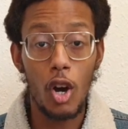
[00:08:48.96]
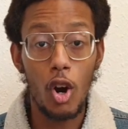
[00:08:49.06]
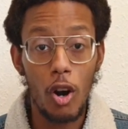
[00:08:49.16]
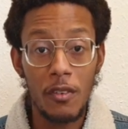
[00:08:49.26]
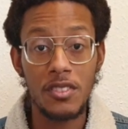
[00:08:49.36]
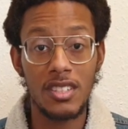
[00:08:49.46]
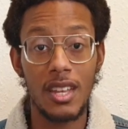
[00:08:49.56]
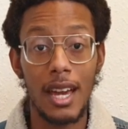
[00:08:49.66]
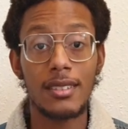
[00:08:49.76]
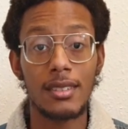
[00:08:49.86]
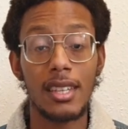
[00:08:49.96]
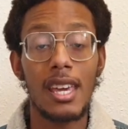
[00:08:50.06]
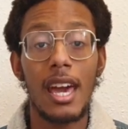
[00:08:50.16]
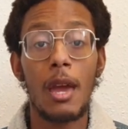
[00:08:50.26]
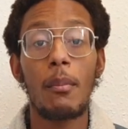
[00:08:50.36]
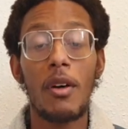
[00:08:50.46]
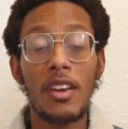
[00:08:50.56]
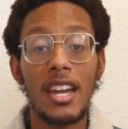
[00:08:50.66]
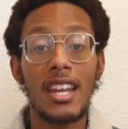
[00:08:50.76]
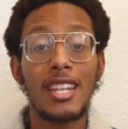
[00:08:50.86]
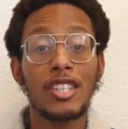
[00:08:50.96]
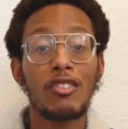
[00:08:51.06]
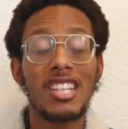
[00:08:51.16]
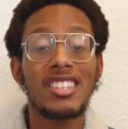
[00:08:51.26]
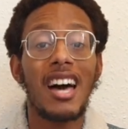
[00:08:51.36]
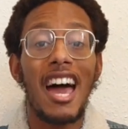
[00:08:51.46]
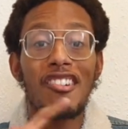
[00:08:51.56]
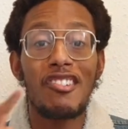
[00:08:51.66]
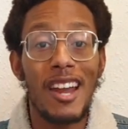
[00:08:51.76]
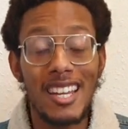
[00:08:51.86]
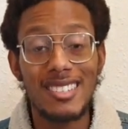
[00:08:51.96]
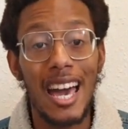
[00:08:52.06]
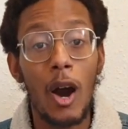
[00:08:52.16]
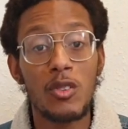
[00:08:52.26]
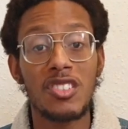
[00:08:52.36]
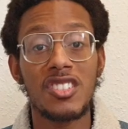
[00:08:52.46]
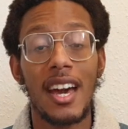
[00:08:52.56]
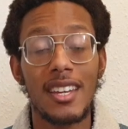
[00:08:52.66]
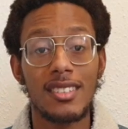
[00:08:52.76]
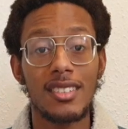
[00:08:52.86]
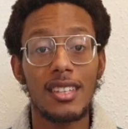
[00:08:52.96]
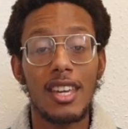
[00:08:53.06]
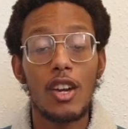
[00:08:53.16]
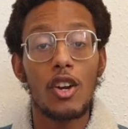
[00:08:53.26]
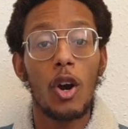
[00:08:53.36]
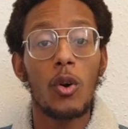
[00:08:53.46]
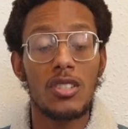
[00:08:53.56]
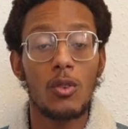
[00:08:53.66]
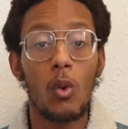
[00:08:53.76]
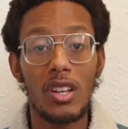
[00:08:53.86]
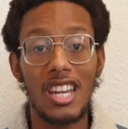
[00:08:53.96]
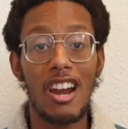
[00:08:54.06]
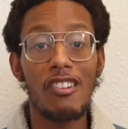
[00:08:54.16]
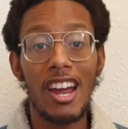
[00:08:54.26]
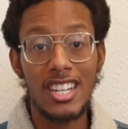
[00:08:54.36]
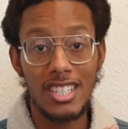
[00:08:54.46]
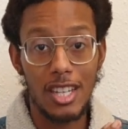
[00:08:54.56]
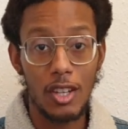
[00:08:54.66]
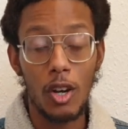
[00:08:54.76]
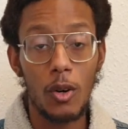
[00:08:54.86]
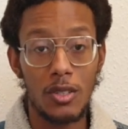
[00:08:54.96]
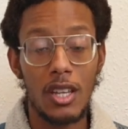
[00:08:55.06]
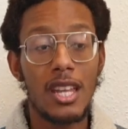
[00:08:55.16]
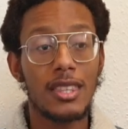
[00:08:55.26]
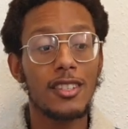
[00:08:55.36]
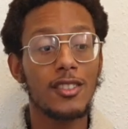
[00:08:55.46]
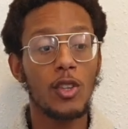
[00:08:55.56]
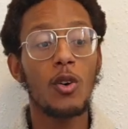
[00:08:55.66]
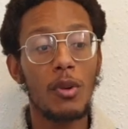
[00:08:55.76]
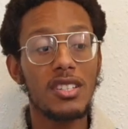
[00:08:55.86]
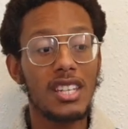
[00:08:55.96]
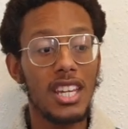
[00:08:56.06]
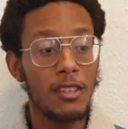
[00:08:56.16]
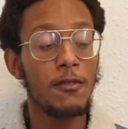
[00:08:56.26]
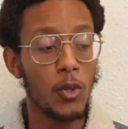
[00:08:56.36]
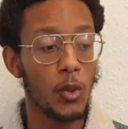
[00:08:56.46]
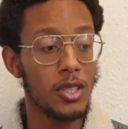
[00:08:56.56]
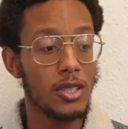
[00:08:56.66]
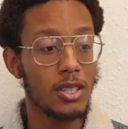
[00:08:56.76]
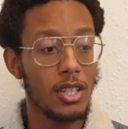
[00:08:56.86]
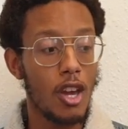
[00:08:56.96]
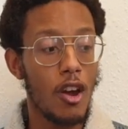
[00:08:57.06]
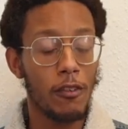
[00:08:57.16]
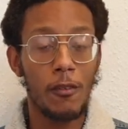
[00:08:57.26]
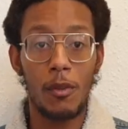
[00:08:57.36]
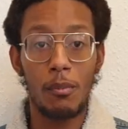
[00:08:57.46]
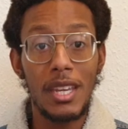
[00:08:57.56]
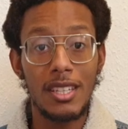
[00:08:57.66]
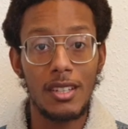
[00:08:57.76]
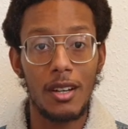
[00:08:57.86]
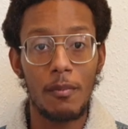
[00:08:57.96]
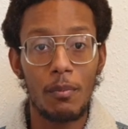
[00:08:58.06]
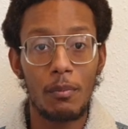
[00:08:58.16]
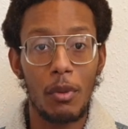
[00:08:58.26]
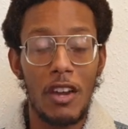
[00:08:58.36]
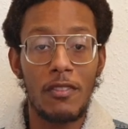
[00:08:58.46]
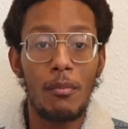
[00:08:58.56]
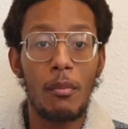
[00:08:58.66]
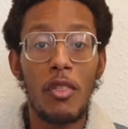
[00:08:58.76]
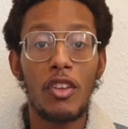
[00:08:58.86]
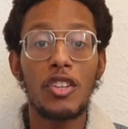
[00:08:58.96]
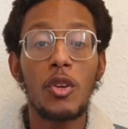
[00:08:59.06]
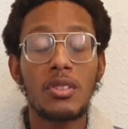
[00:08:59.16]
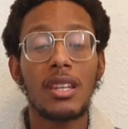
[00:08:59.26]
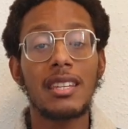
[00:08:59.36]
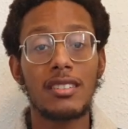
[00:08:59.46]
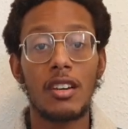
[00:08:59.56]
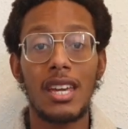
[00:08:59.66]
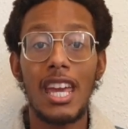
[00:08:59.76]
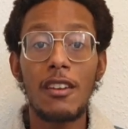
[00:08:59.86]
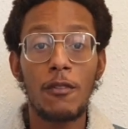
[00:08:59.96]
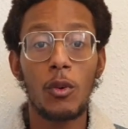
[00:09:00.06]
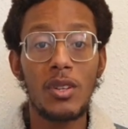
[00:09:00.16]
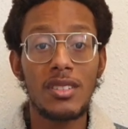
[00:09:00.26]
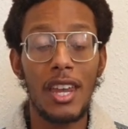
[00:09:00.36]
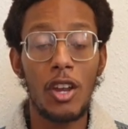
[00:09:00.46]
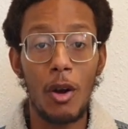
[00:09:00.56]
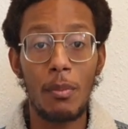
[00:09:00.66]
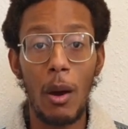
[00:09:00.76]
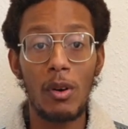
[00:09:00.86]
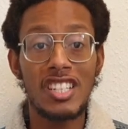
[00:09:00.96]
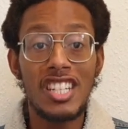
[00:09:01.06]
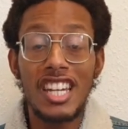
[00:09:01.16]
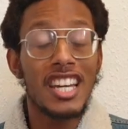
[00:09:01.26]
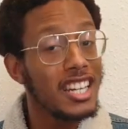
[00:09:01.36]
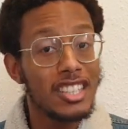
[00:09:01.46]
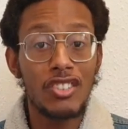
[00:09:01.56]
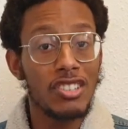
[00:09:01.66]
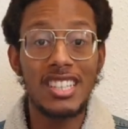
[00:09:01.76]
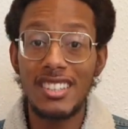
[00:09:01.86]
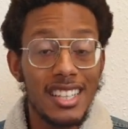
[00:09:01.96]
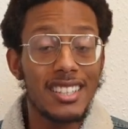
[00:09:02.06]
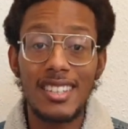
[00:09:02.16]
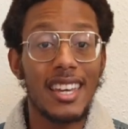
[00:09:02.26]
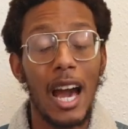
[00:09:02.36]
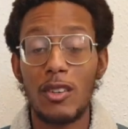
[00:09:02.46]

of society. A mother can literally direct how society goes and what direction it goes. There's so much influence from the media, but if a mother utilizes her influence and her power, she can literally dictate how